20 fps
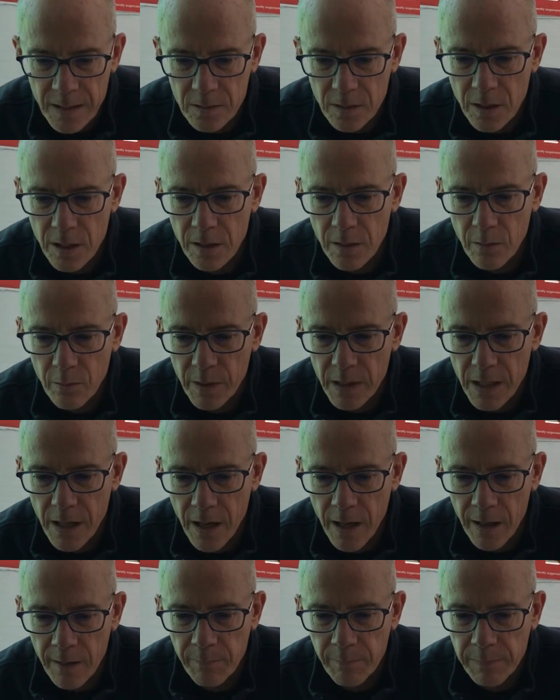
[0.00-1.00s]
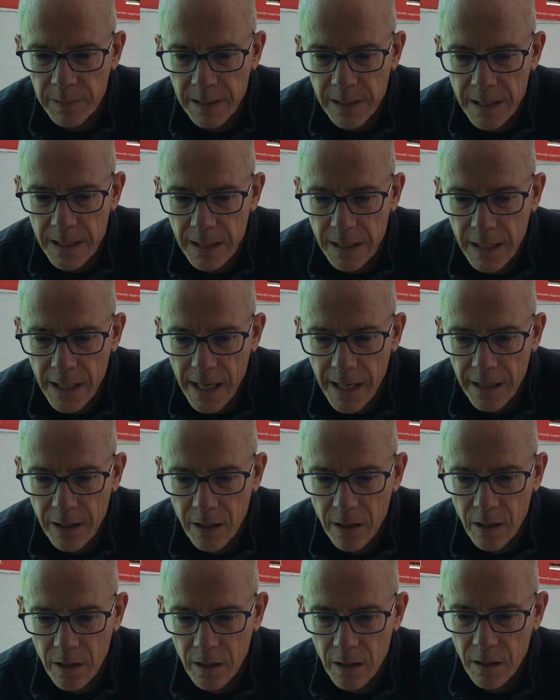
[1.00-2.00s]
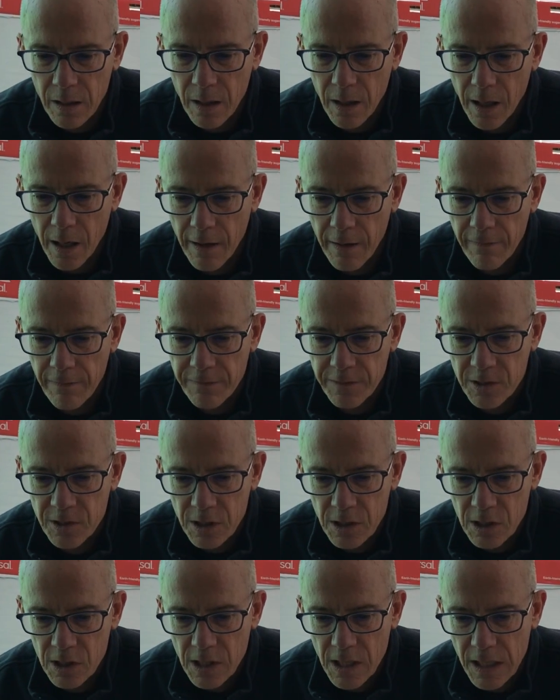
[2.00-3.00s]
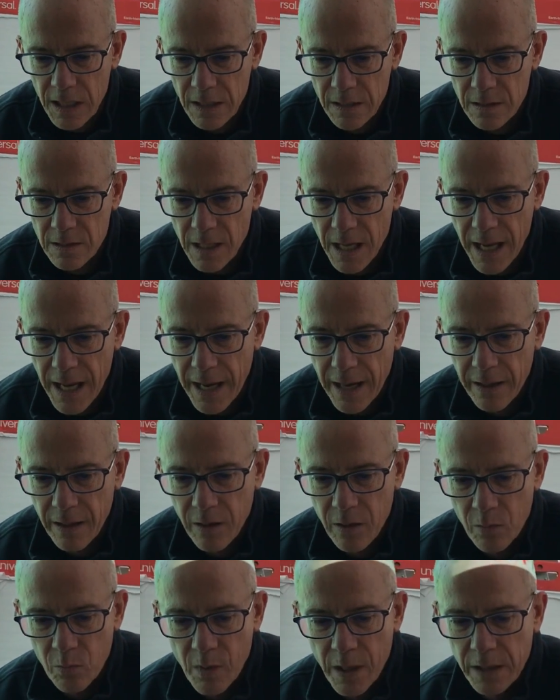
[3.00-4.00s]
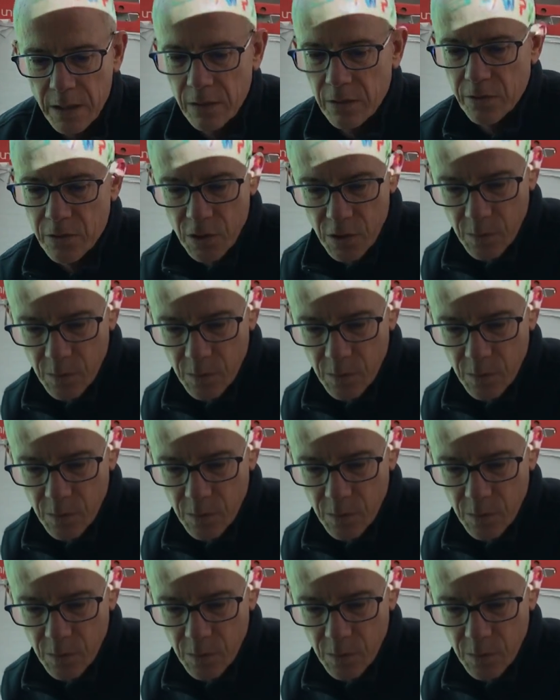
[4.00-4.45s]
So here we are playing it at 6 seconds at regular